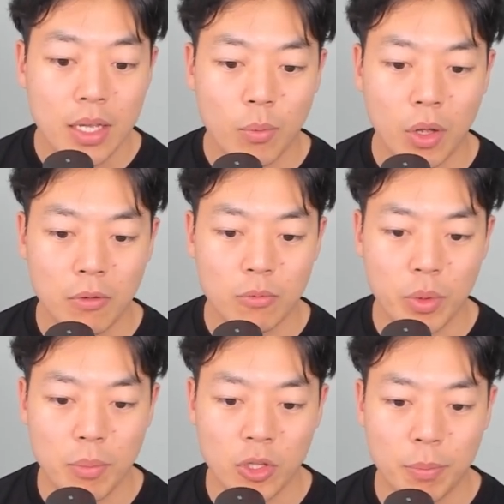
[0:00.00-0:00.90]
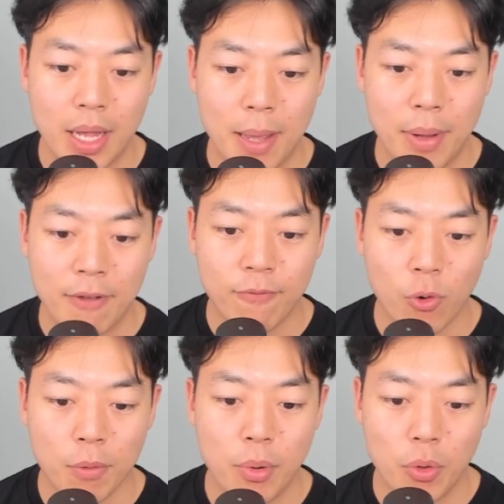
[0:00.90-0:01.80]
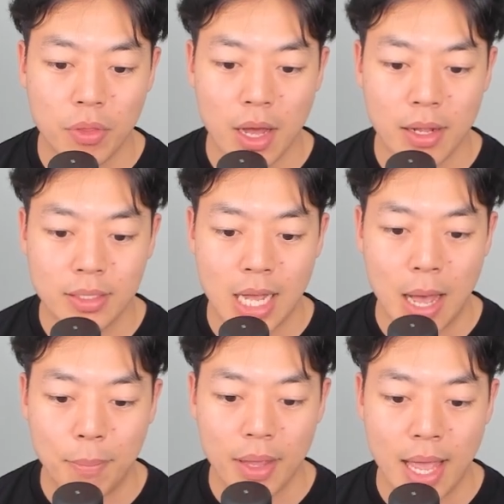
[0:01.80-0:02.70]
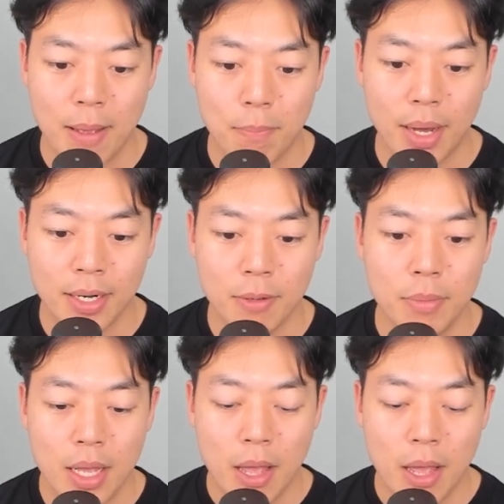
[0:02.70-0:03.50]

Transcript: Well, we multiply by 4 both on top and bottom.